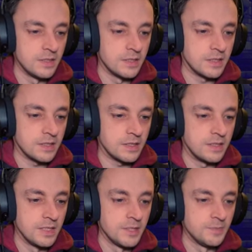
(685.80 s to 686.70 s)
Okay.
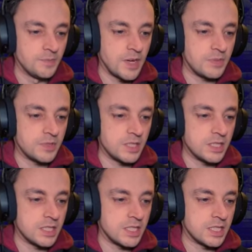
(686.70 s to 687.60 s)
Babs
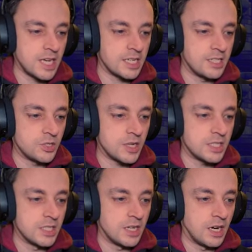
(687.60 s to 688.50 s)
isn't exactly
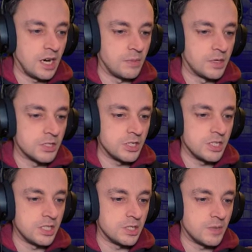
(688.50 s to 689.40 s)
dressed in armor,
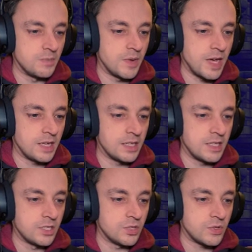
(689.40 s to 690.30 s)
she's
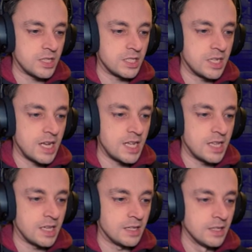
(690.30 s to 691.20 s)
barely dressed in
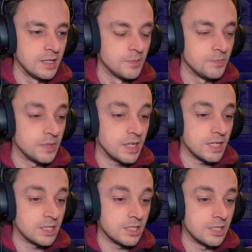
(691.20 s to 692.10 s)
anything, but
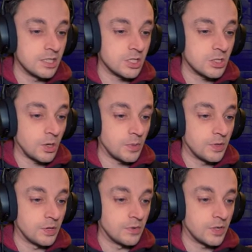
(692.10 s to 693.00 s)
that doesn't stop
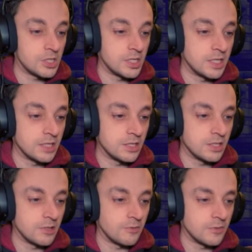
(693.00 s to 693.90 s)
her rushing to
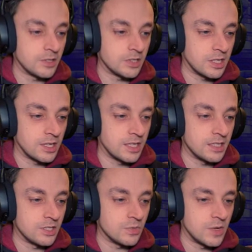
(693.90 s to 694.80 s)
the front
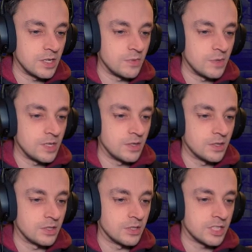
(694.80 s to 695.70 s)
lines when we're
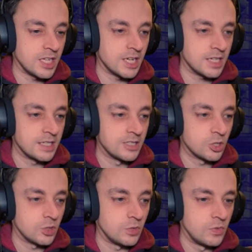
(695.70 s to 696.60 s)
under attack.
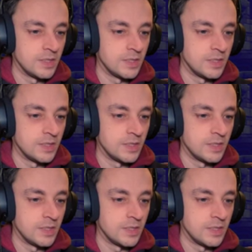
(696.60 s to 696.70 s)
True.